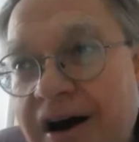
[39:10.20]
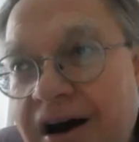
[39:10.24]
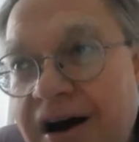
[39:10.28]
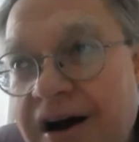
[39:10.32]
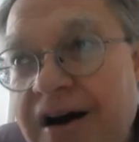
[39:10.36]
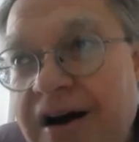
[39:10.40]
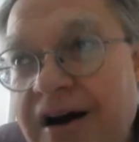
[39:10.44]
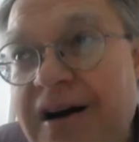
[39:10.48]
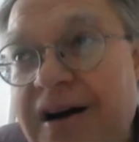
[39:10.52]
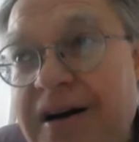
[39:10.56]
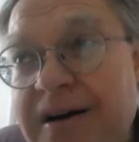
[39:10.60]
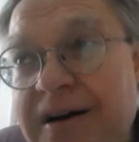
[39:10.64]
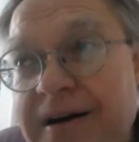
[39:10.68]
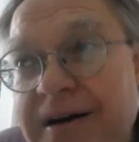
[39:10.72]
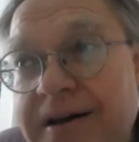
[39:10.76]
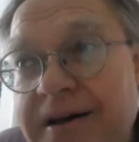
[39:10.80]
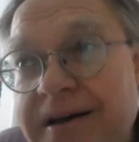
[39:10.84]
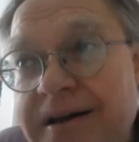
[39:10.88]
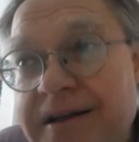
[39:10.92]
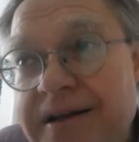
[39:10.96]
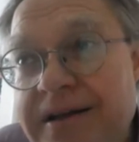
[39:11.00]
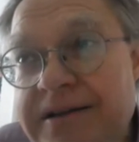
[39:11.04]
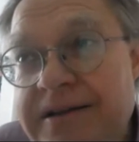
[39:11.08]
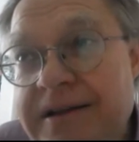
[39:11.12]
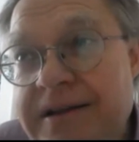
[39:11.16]
are
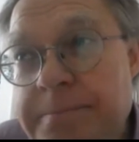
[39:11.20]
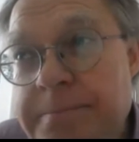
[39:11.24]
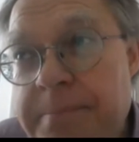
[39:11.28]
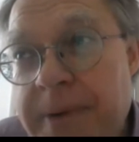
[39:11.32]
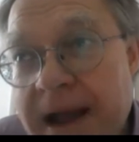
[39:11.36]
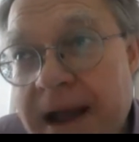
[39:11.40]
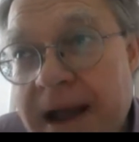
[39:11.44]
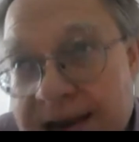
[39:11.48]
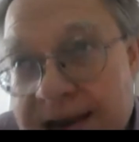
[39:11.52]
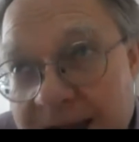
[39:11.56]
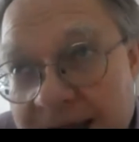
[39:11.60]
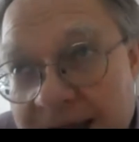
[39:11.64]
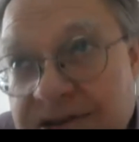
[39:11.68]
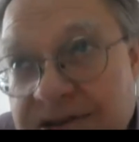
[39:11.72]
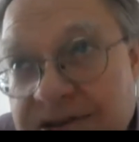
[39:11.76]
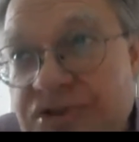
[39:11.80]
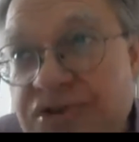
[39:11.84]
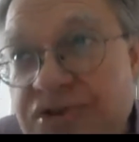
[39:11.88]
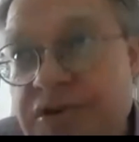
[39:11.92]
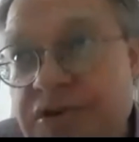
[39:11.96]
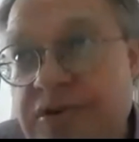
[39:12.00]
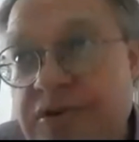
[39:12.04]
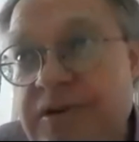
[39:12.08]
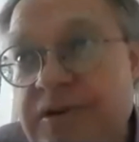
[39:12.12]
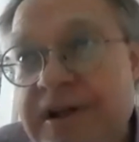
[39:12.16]

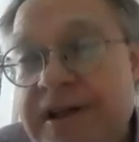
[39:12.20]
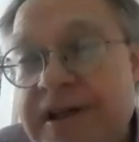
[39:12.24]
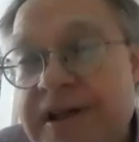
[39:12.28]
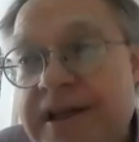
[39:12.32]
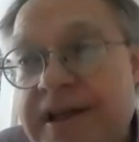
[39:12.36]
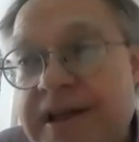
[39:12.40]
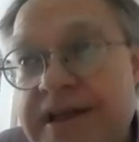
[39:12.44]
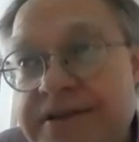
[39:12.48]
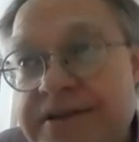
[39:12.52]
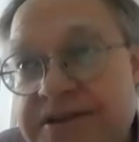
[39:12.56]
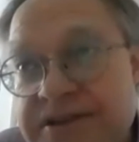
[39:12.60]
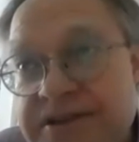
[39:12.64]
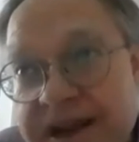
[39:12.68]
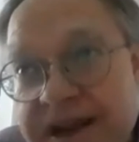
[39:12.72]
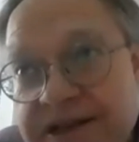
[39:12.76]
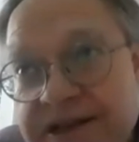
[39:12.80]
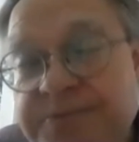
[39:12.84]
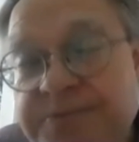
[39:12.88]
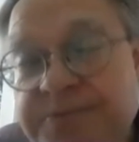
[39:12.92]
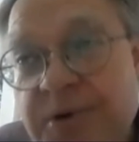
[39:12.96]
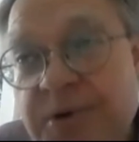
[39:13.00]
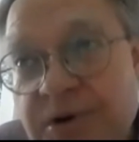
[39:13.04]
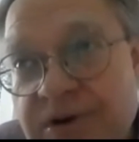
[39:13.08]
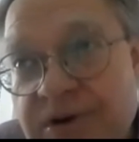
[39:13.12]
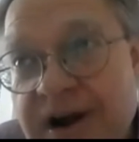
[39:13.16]
bilateral exchange
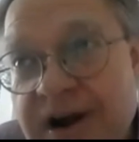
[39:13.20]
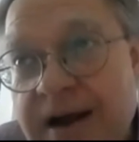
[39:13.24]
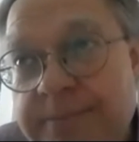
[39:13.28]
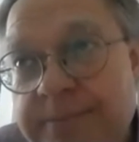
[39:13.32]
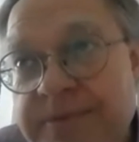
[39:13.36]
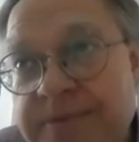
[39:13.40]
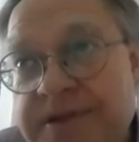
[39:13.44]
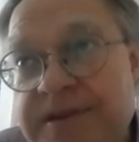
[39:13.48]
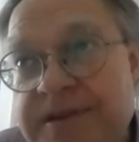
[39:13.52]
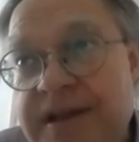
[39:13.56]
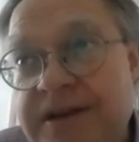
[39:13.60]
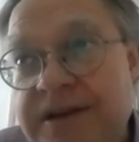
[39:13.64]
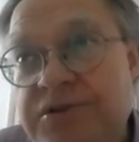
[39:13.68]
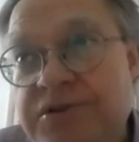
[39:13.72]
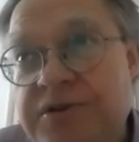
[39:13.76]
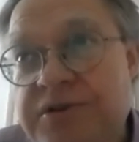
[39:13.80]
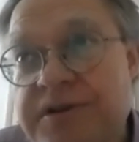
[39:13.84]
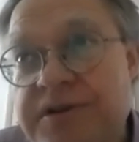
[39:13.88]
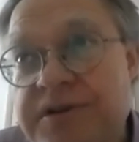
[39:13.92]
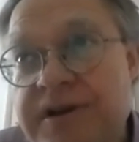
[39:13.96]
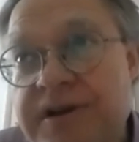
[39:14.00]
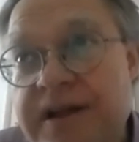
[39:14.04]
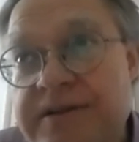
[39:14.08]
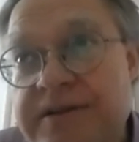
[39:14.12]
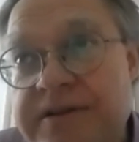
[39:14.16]
programs that you
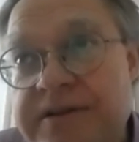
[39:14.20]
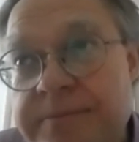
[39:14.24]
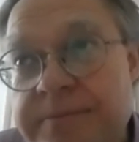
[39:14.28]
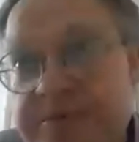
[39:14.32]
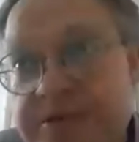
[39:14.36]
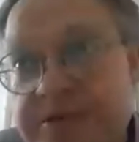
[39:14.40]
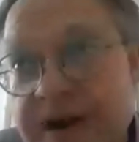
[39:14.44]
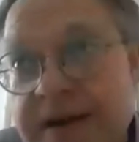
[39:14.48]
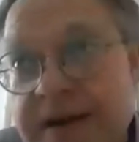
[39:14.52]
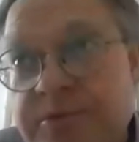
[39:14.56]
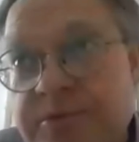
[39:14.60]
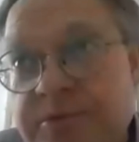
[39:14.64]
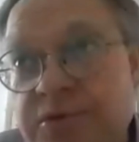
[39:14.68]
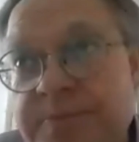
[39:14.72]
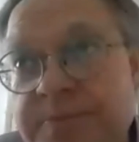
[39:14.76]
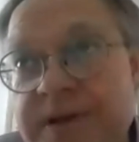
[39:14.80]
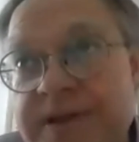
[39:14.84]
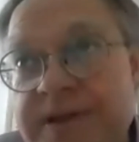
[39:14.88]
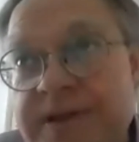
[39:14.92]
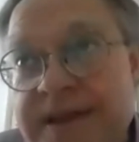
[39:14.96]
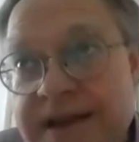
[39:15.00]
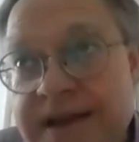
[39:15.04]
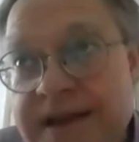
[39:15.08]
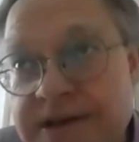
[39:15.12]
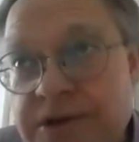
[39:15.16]
can subscribe to, but
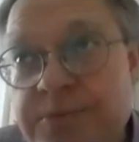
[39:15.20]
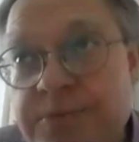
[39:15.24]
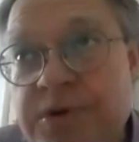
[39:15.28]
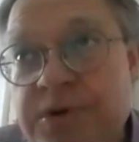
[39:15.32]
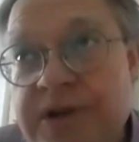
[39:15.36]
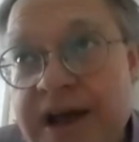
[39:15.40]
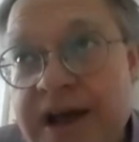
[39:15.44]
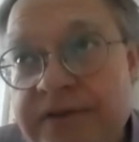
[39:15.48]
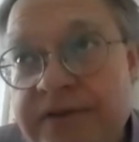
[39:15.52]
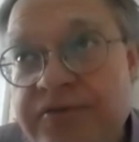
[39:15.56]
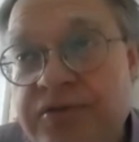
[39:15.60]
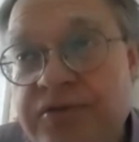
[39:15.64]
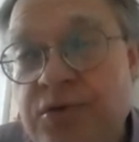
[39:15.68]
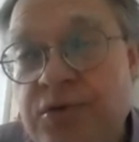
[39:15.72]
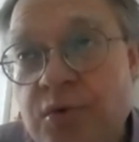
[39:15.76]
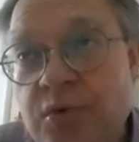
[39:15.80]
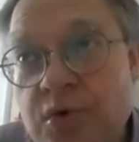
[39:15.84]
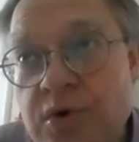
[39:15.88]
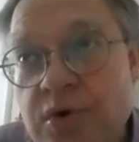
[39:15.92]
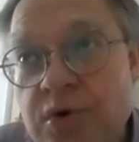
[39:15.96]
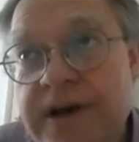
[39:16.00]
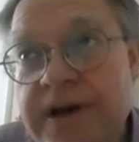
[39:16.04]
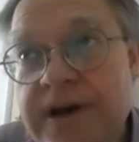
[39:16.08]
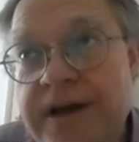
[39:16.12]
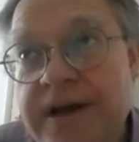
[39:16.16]
then you would have to
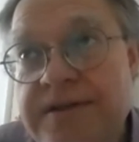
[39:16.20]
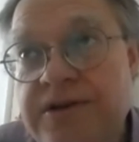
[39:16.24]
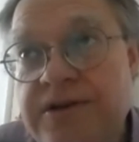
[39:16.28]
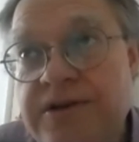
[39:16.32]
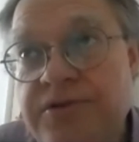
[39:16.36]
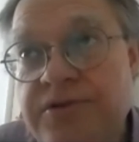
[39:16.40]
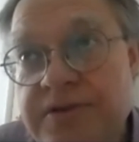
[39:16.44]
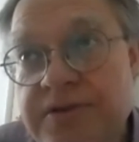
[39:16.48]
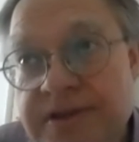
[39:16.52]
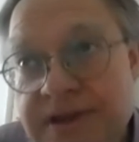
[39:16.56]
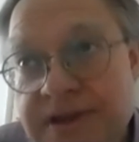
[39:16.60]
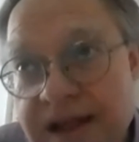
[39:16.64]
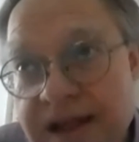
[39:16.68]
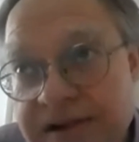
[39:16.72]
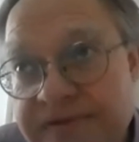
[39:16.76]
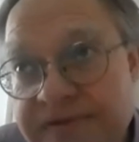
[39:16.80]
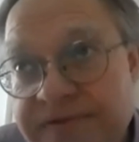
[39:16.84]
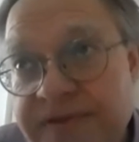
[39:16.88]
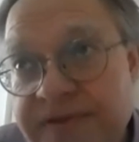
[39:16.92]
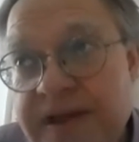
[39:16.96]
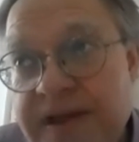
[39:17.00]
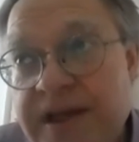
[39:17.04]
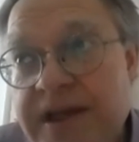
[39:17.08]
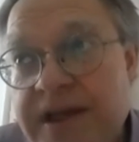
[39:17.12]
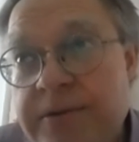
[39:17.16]
organize it yourself.
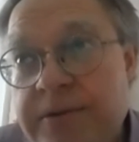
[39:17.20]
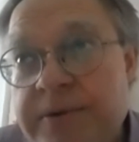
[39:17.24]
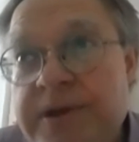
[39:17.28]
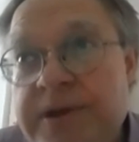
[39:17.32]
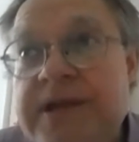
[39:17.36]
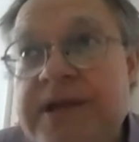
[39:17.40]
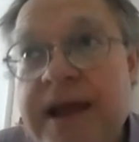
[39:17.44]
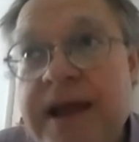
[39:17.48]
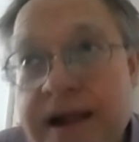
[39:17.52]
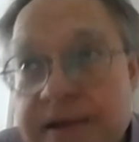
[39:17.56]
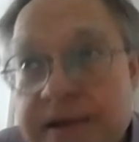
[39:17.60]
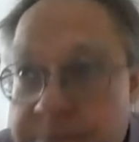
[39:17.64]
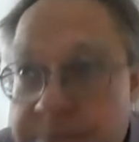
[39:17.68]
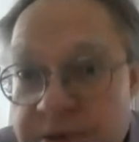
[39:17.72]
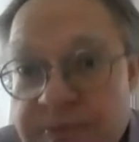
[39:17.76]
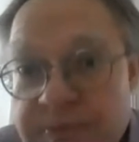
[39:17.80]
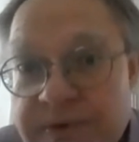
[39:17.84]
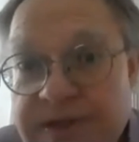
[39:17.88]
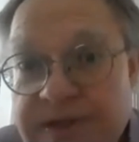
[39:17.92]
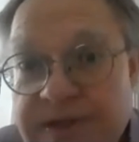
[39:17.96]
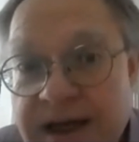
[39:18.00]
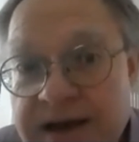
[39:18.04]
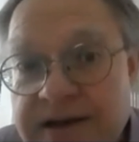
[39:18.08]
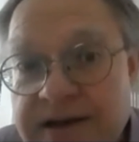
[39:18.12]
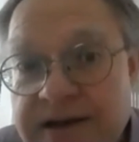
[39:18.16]
We can help you with
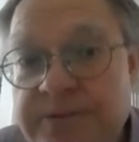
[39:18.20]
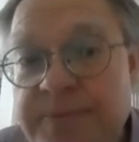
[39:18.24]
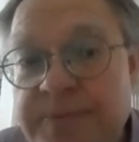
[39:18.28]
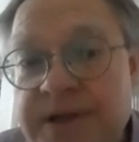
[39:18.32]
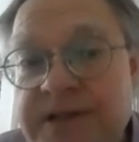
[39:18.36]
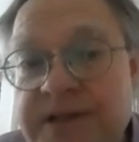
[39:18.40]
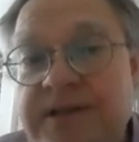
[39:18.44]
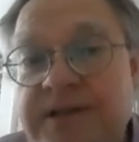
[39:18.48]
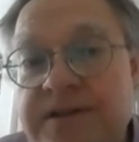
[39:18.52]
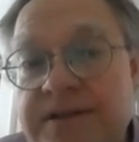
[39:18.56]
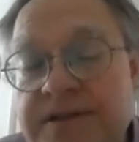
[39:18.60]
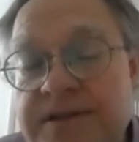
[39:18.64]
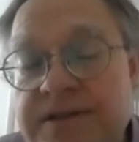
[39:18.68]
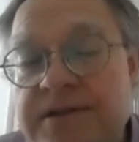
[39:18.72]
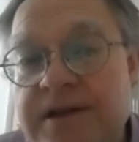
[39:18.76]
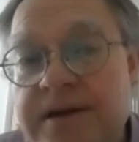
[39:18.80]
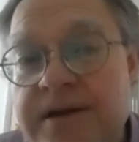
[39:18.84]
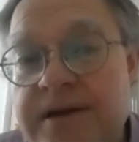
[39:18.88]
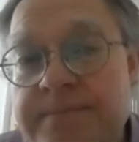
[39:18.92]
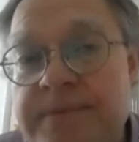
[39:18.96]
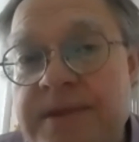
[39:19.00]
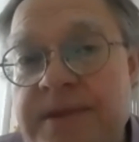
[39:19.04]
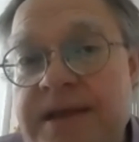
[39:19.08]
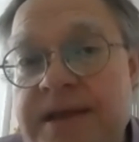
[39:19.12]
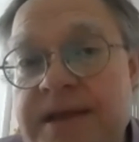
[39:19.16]
that, but it's
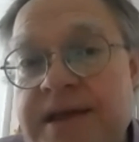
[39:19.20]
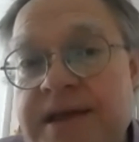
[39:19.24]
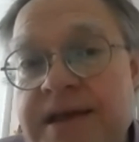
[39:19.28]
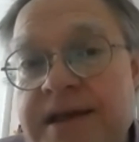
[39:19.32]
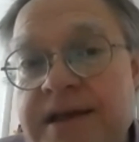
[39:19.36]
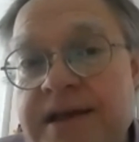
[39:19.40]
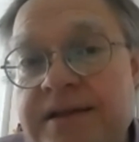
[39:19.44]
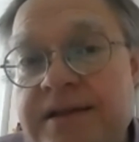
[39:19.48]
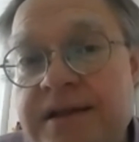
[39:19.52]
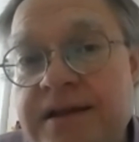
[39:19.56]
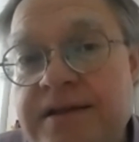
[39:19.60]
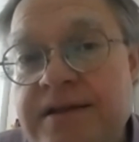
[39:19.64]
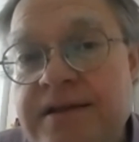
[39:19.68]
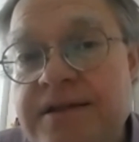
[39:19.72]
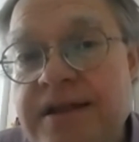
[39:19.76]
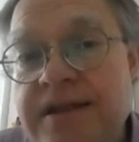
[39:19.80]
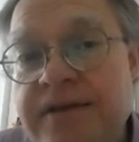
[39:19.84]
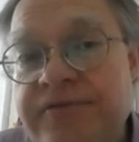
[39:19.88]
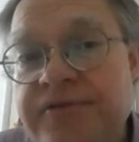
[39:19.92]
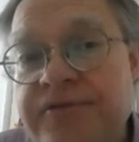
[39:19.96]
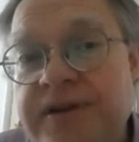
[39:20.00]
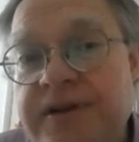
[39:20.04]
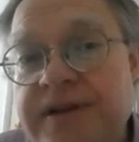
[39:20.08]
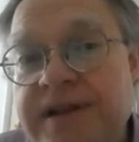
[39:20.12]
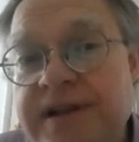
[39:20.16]
um, it, it's
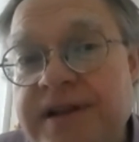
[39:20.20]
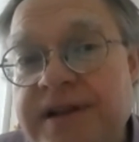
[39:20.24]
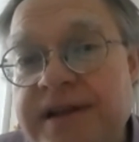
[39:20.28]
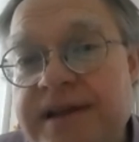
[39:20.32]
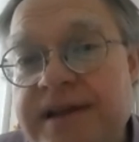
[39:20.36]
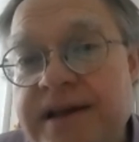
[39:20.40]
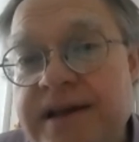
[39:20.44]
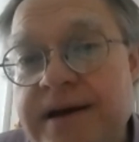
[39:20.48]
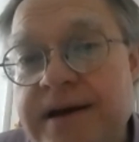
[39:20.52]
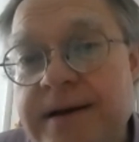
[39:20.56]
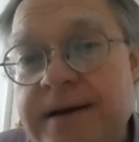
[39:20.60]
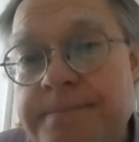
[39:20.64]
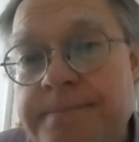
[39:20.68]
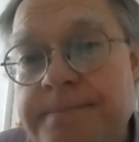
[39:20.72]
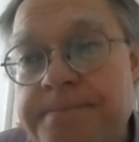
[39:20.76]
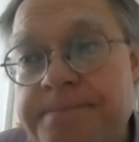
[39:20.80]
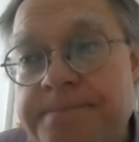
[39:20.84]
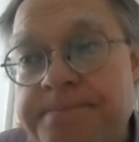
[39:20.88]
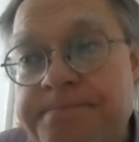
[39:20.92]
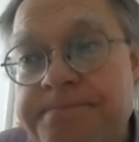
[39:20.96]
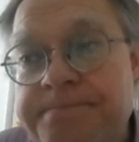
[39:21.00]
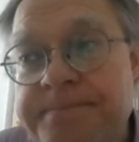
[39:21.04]
definitely um,